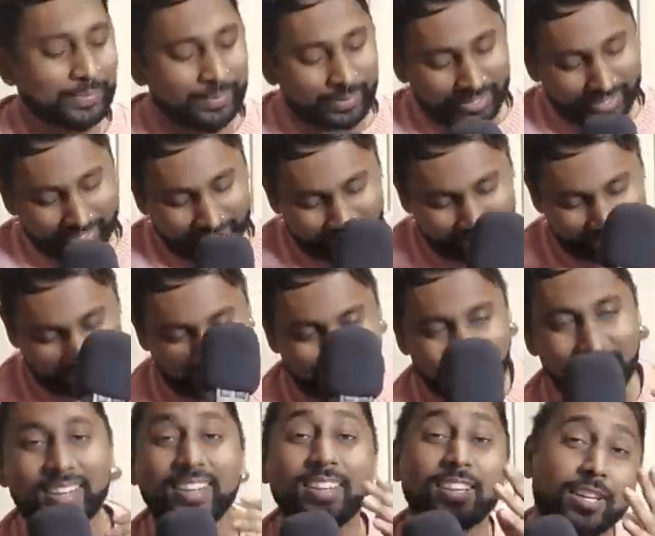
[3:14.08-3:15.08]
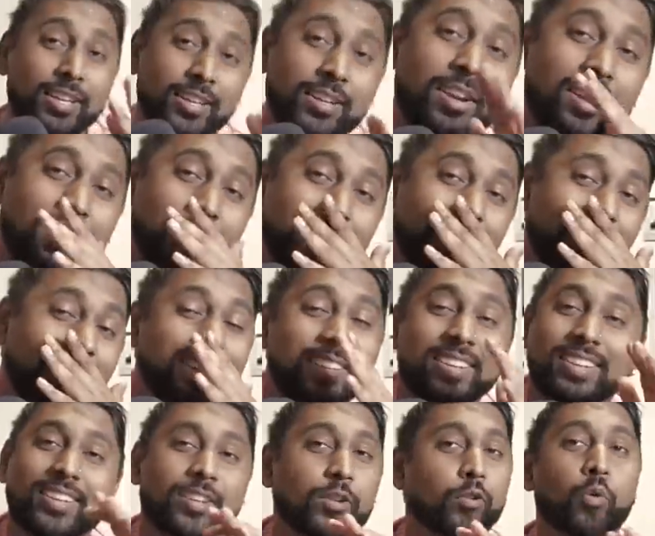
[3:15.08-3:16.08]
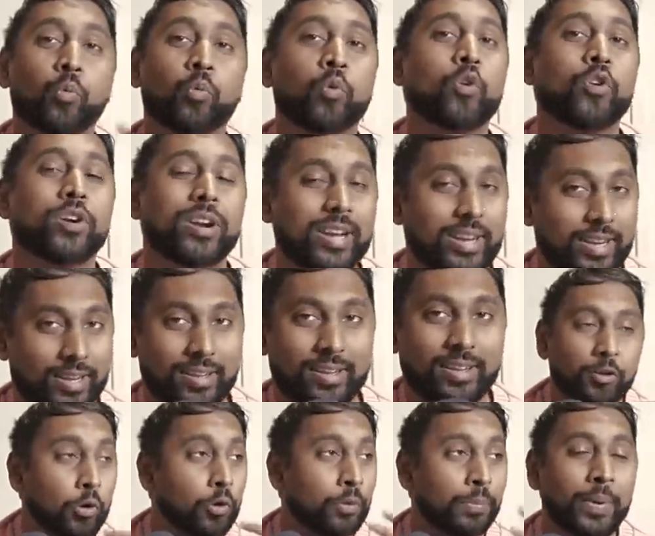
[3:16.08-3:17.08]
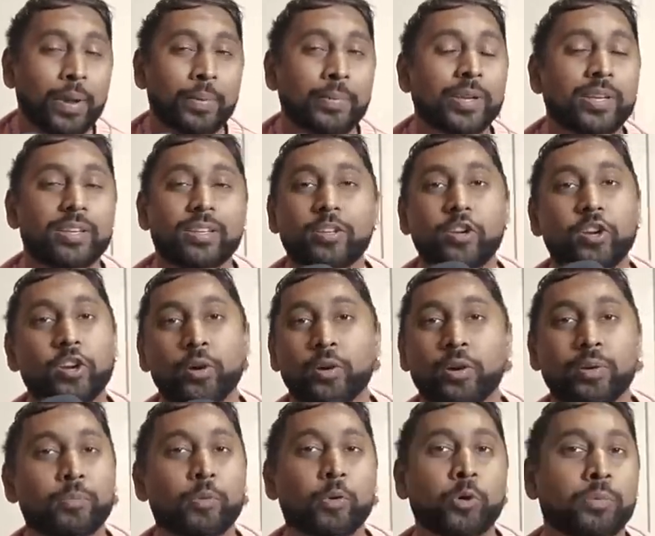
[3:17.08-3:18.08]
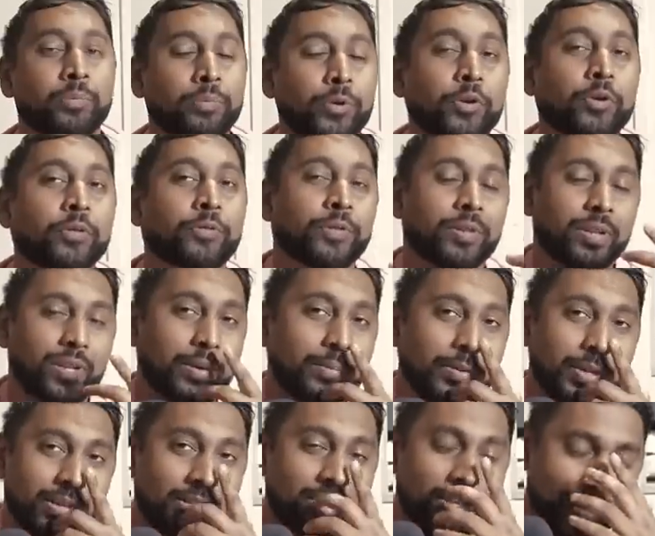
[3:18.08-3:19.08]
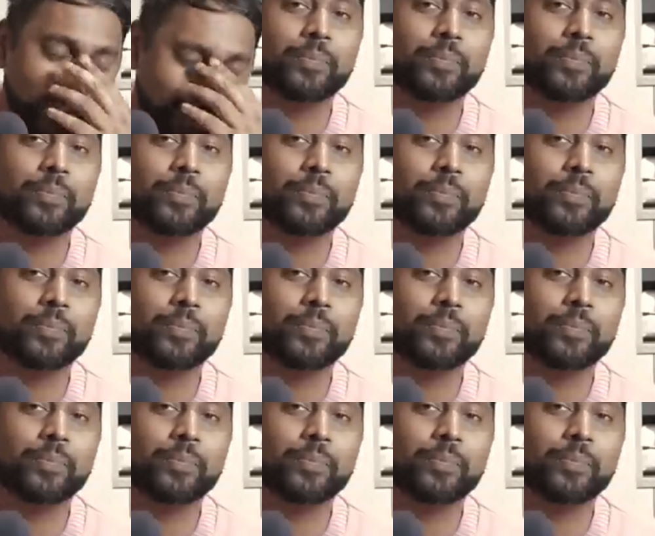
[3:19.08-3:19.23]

my God, like not even warning or maybe, you know, a more beautiful image.